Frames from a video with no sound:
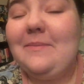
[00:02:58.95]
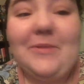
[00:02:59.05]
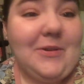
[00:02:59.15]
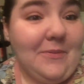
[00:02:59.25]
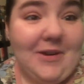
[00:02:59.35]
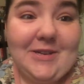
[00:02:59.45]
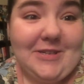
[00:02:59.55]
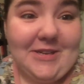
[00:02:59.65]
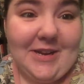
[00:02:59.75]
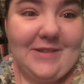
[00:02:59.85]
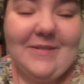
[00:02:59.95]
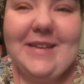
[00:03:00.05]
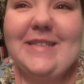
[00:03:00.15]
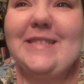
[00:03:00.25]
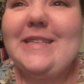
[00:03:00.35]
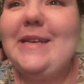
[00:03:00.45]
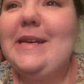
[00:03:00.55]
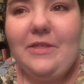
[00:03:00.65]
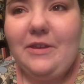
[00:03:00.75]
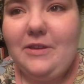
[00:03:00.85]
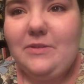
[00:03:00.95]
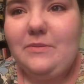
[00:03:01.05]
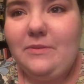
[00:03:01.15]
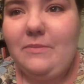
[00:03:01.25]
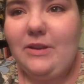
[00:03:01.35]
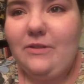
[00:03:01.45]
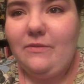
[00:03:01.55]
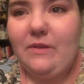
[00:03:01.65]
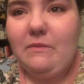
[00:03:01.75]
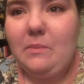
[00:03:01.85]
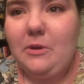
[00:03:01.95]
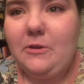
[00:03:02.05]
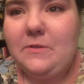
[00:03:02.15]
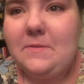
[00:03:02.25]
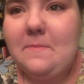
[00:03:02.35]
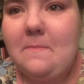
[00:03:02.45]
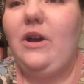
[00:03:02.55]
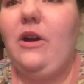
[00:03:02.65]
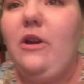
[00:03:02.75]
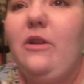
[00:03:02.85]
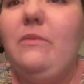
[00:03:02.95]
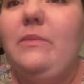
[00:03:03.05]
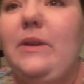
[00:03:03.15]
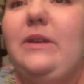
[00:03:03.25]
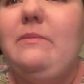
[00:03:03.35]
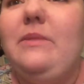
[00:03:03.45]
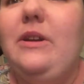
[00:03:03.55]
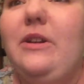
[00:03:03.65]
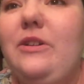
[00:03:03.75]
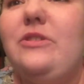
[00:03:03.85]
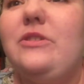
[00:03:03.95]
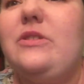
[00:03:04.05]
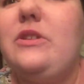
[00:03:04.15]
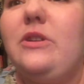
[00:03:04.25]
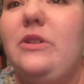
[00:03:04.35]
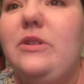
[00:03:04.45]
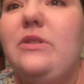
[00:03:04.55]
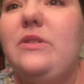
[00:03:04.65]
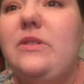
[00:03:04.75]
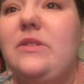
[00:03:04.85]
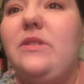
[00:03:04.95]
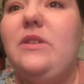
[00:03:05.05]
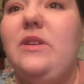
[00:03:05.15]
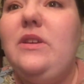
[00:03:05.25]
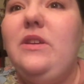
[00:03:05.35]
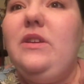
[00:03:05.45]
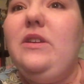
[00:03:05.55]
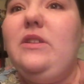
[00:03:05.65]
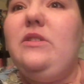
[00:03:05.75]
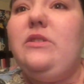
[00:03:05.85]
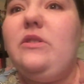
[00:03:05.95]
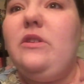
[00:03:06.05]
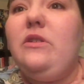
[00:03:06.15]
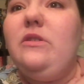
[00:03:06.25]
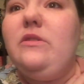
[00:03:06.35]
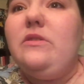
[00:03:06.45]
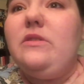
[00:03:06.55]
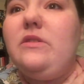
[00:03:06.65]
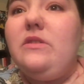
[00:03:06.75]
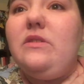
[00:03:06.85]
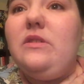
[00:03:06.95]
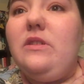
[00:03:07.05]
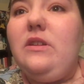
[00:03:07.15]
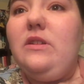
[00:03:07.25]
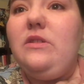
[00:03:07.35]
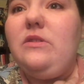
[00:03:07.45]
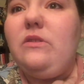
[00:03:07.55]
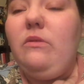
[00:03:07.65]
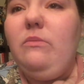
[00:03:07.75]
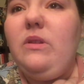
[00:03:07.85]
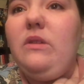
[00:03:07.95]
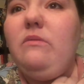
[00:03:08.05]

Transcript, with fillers: gonna watch it anyways. I think it's one of my favorite books. Heart, man, my heart just hurts. It just hurts in so many